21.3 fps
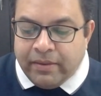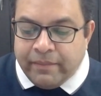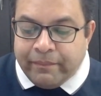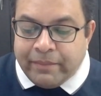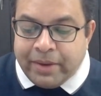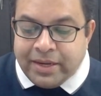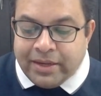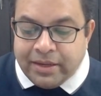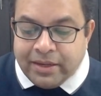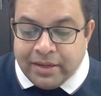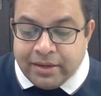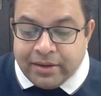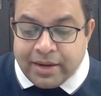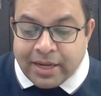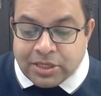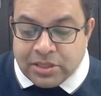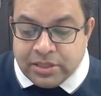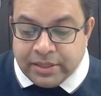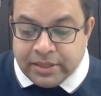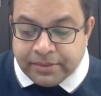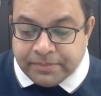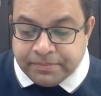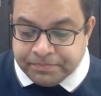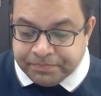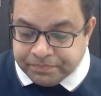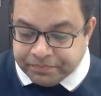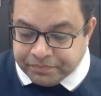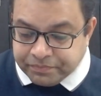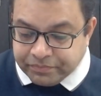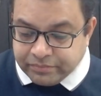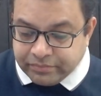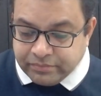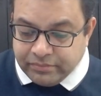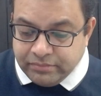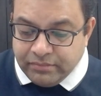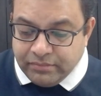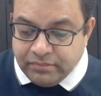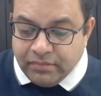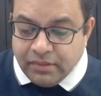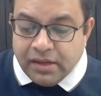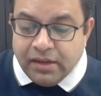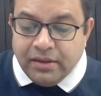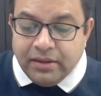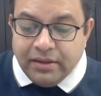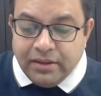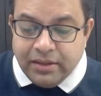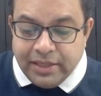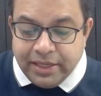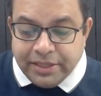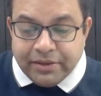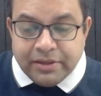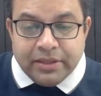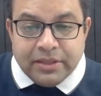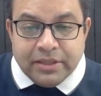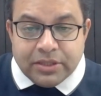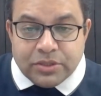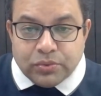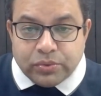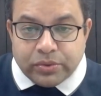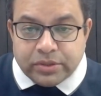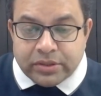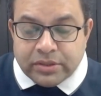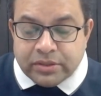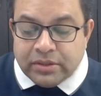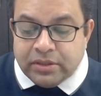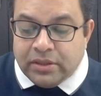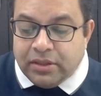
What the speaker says: mind irrationally later in the sutta.